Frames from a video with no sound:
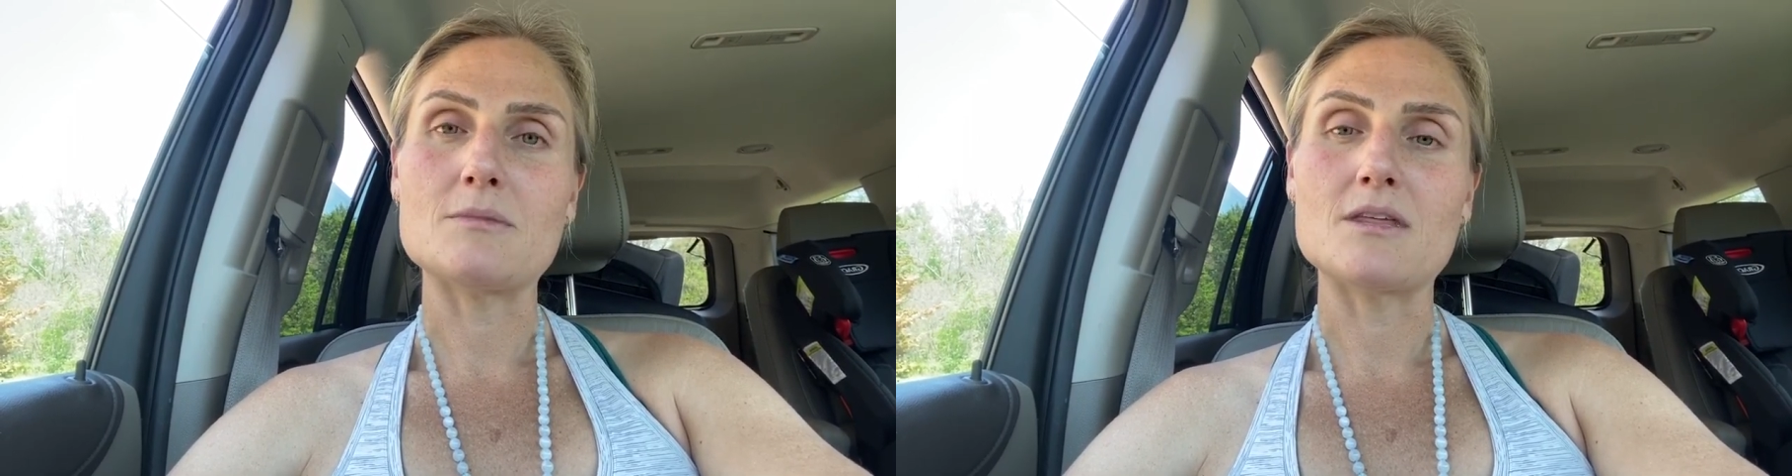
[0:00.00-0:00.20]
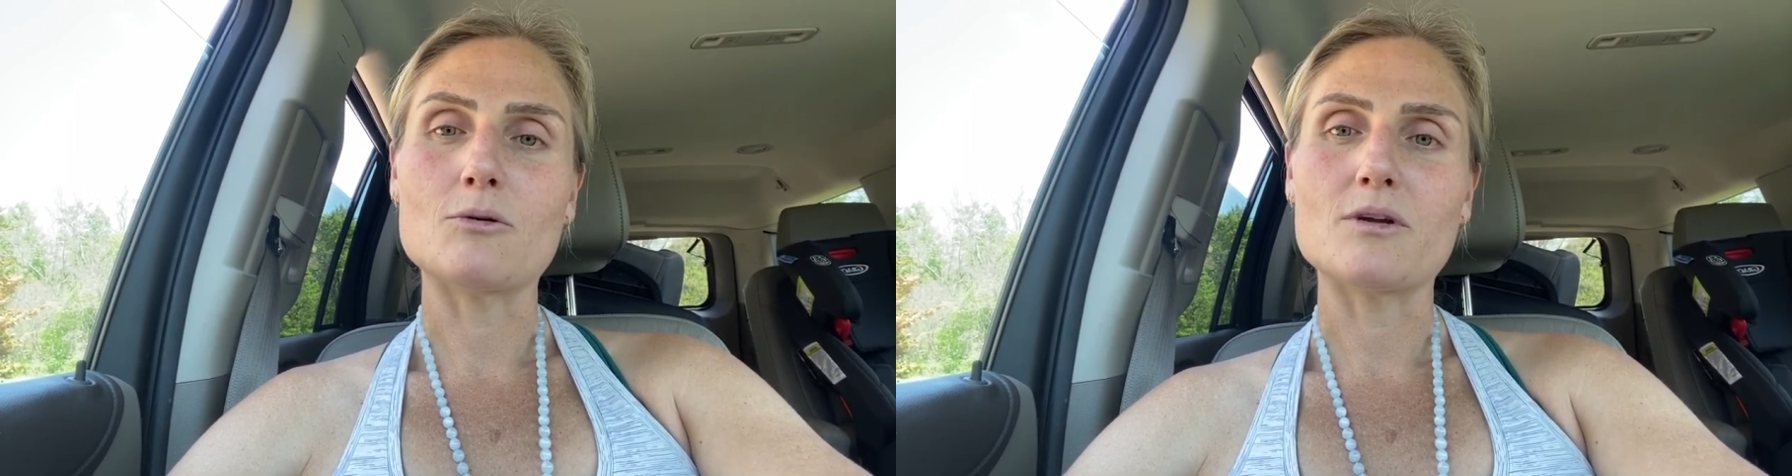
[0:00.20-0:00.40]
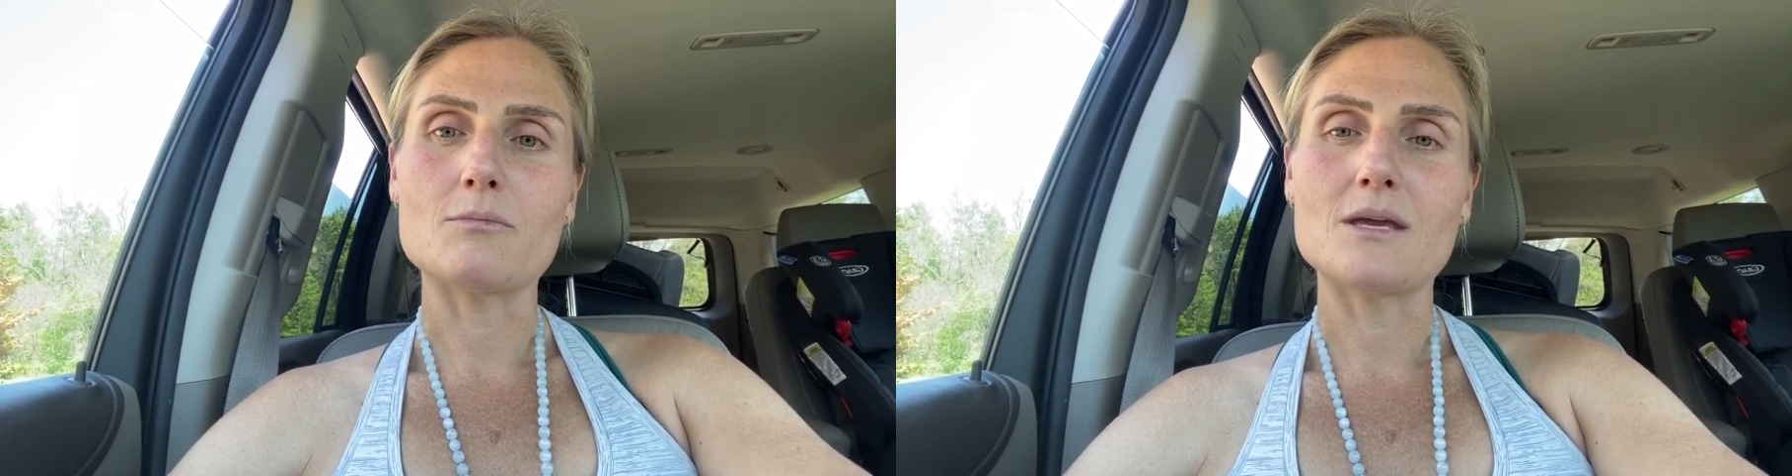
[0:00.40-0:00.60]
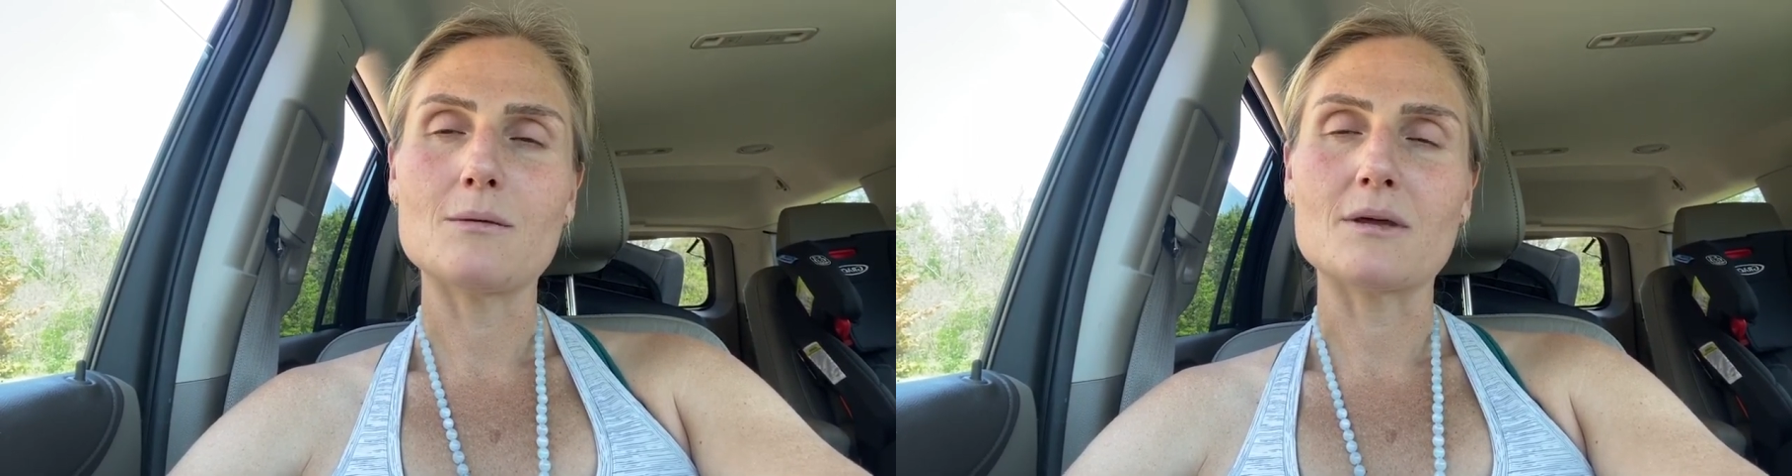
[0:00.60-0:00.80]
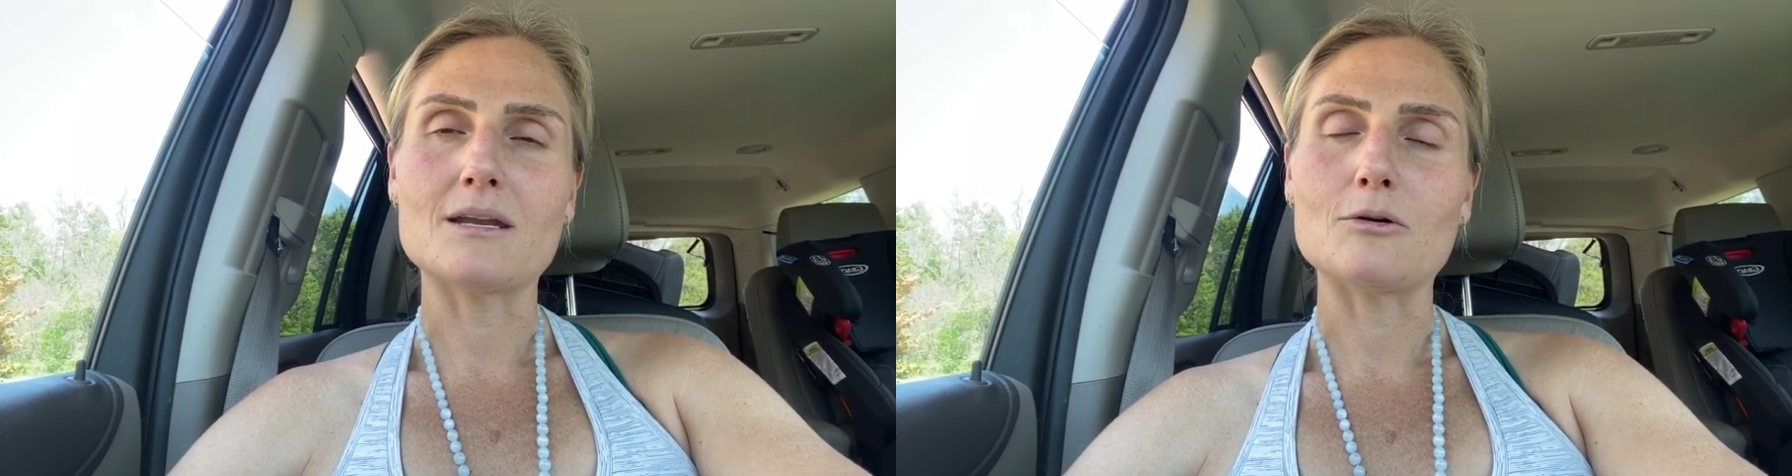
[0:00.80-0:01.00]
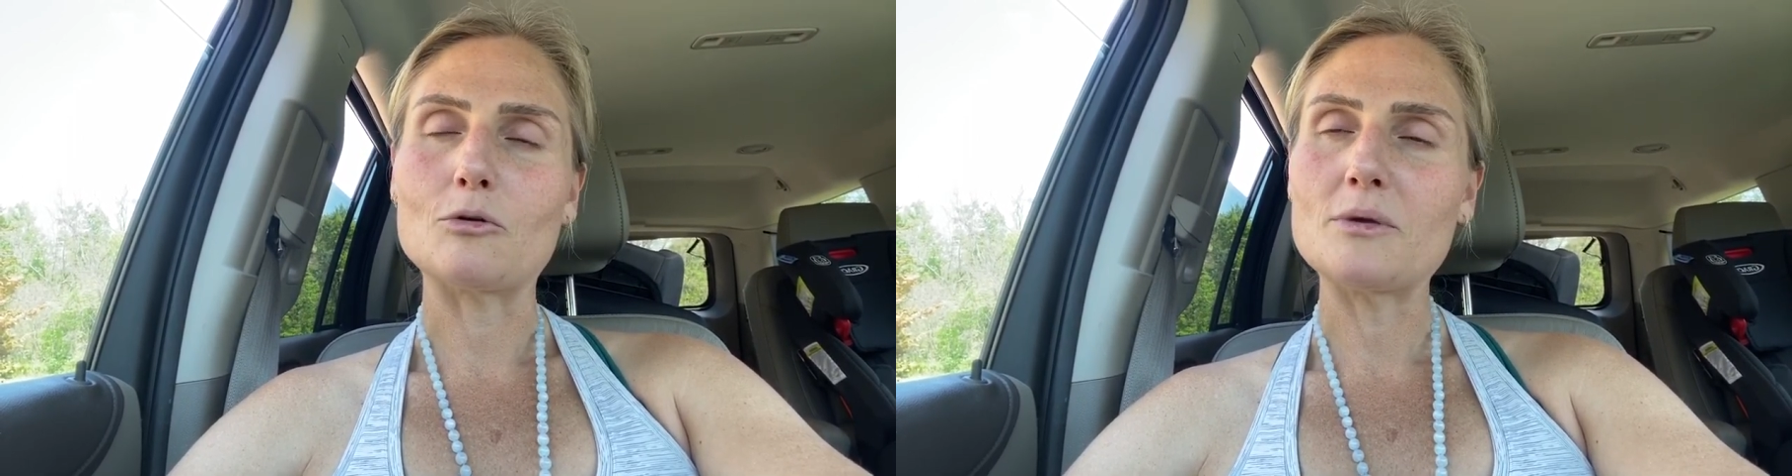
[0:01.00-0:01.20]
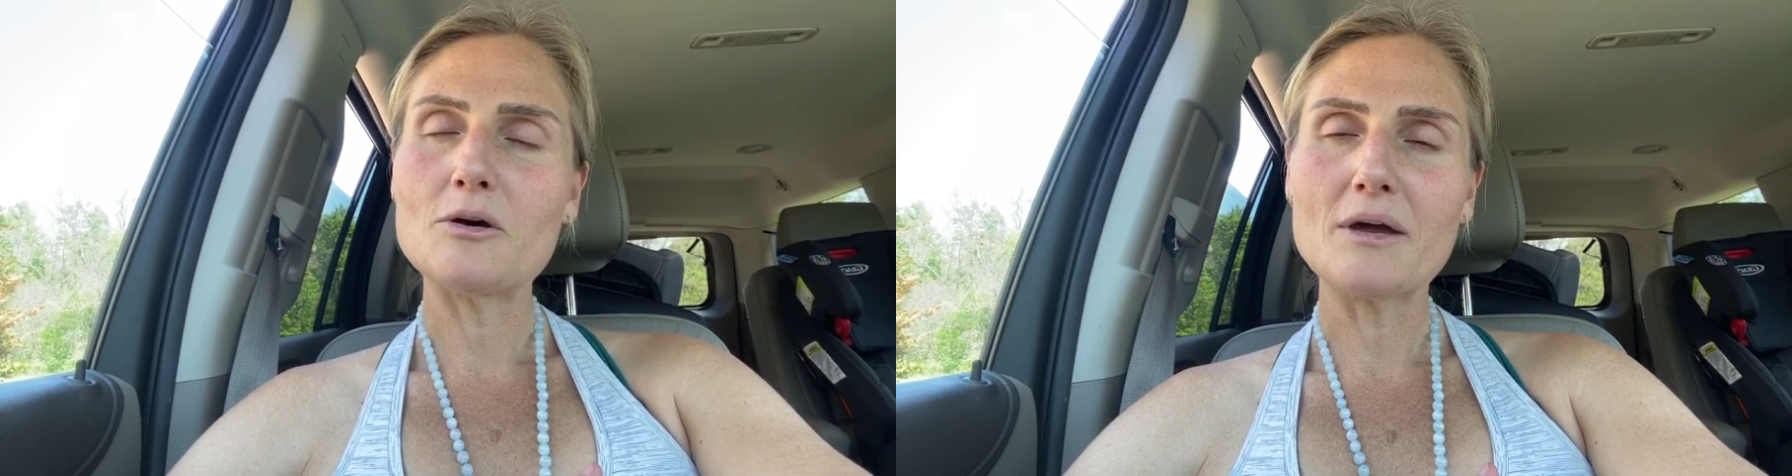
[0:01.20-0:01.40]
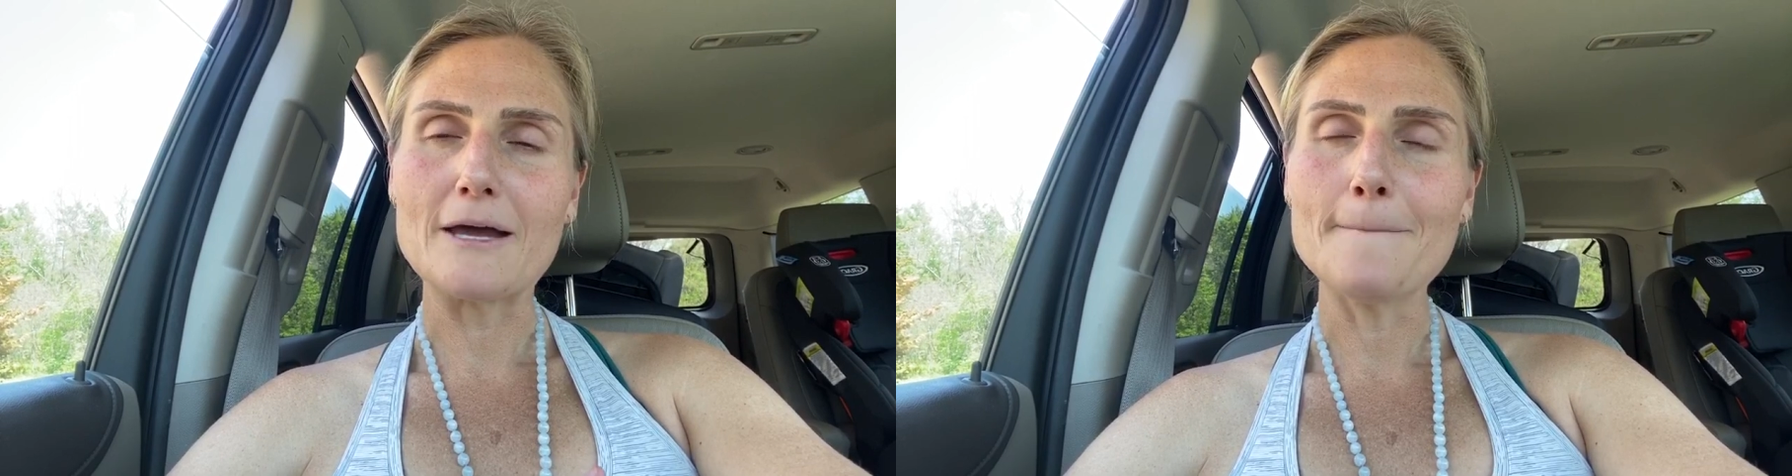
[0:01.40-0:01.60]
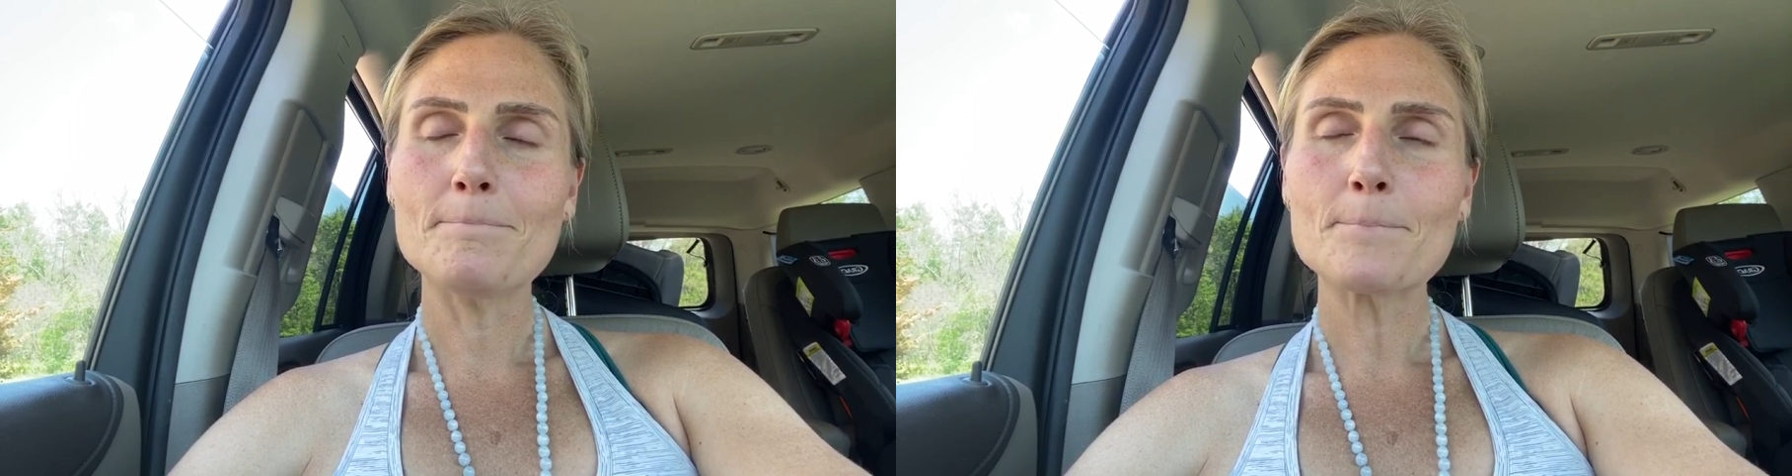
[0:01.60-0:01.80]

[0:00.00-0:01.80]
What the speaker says: be there with me, but I know it'll be okay.